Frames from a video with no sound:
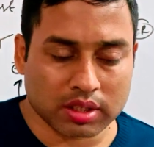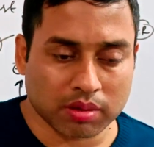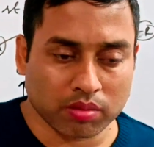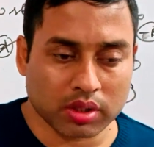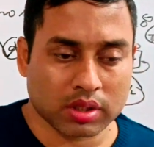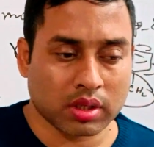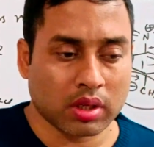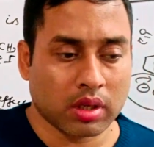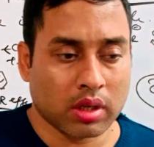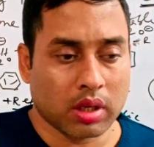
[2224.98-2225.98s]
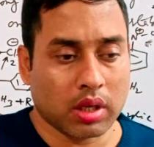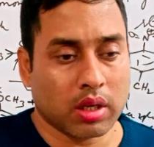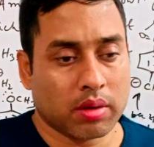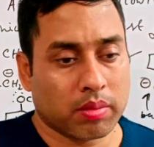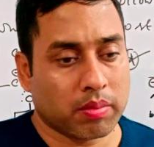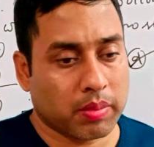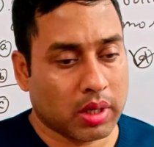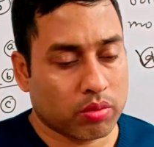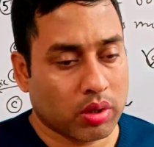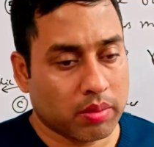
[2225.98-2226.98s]
system was
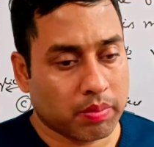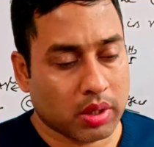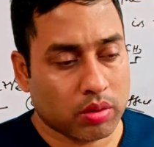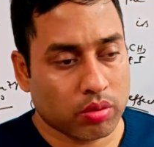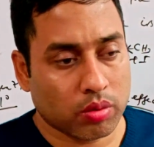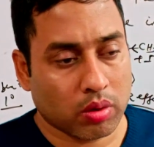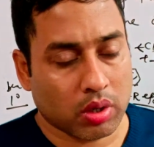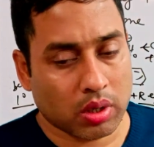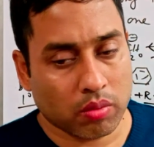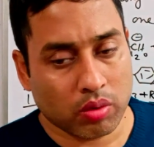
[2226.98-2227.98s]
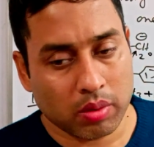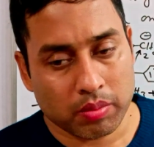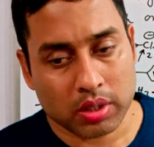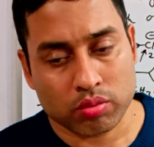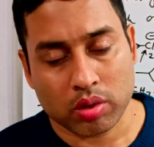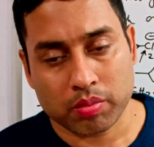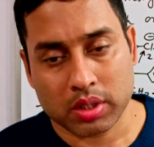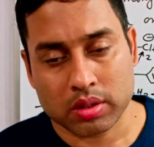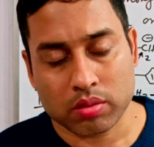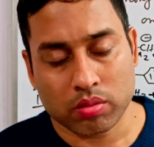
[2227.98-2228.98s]
part 1, part 2, or 1 plus 1
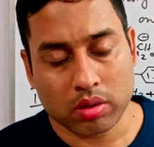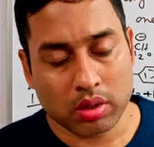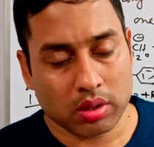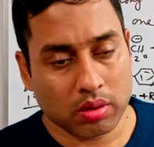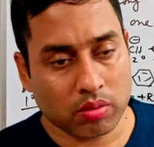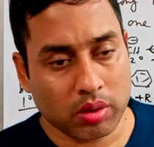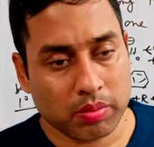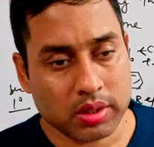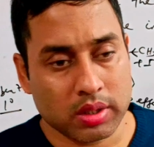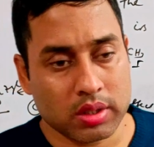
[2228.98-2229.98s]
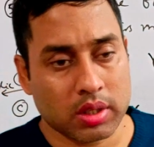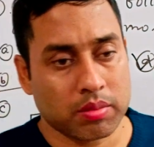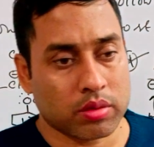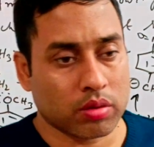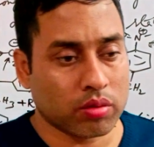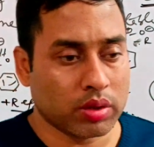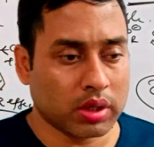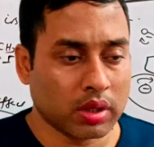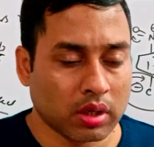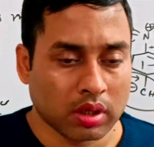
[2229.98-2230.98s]
plus 1 plus system. So
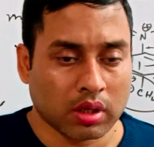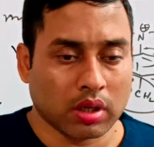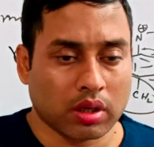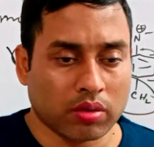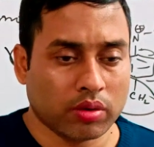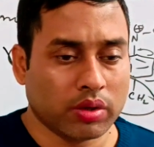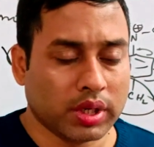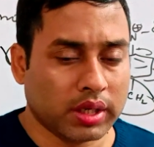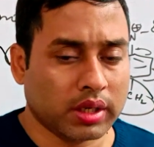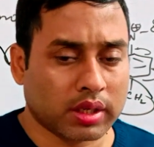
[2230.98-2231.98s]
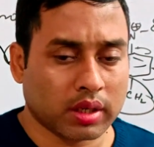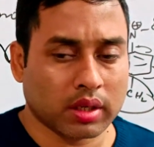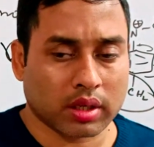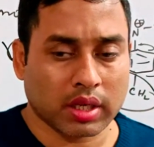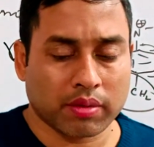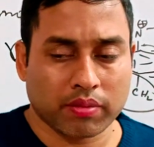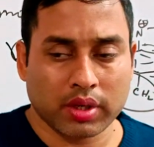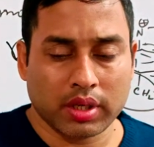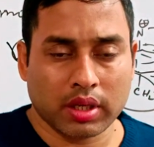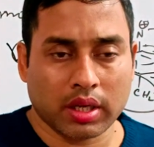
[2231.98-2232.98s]
we read it
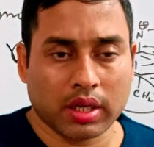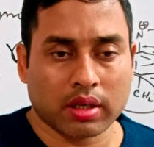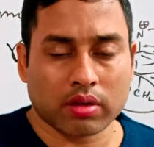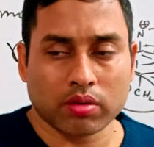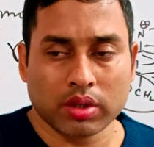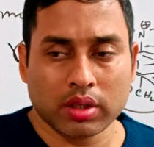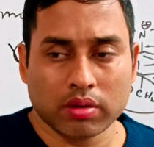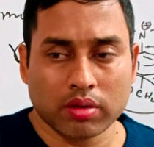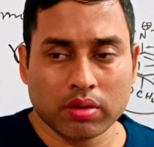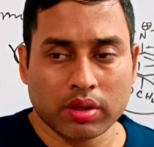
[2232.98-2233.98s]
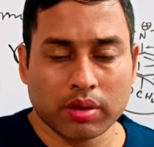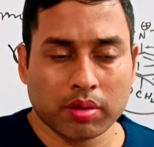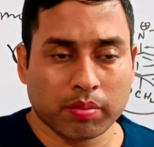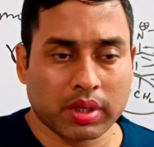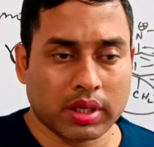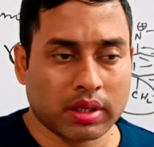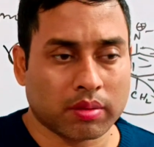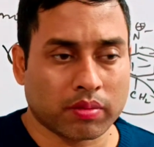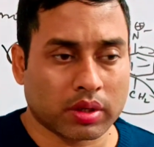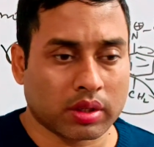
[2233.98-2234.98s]
carefully and we remember it
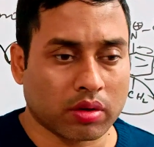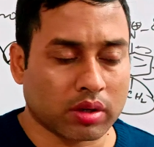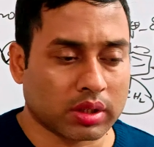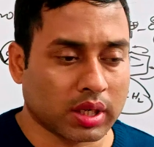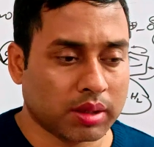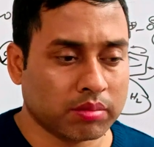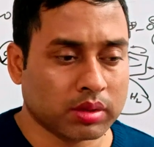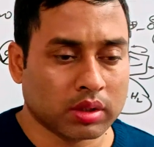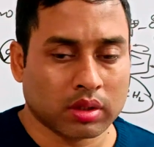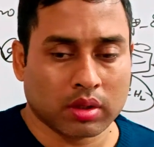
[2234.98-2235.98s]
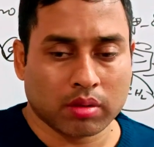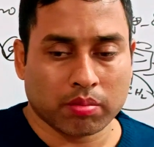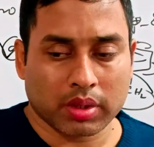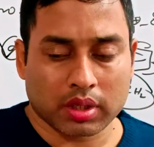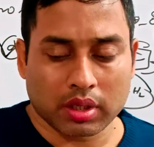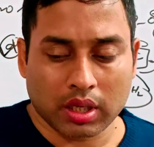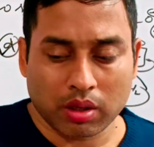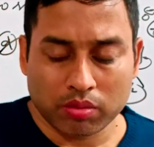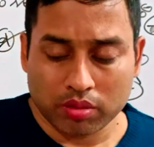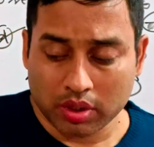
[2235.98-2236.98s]
for the long time. But
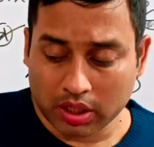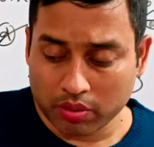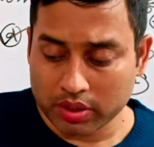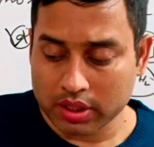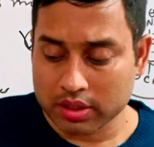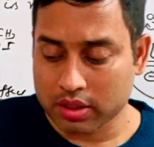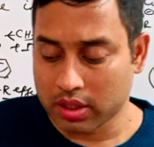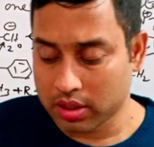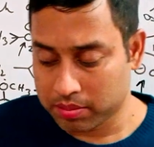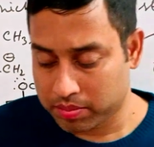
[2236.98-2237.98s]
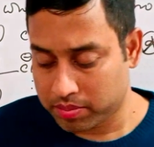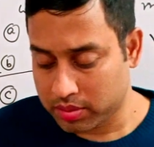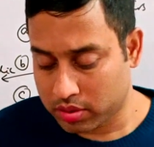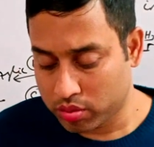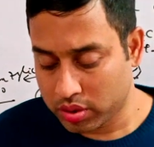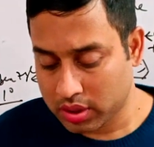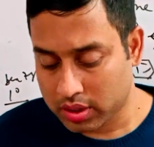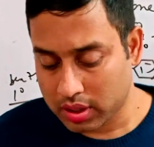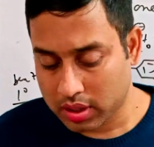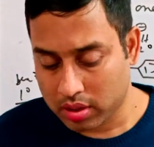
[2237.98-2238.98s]
nowadays the
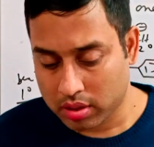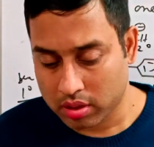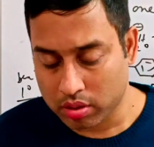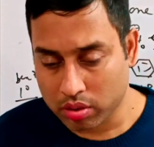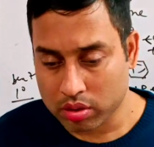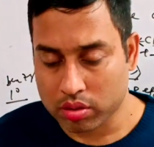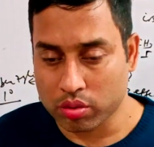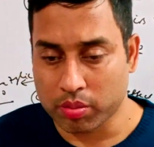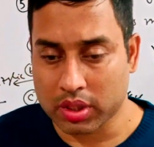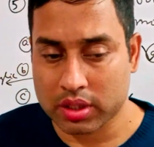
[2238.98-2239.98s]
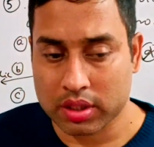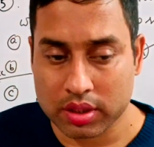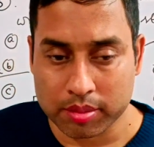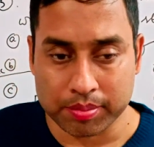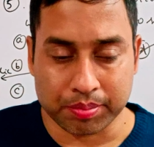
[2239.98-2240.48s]
students are not too much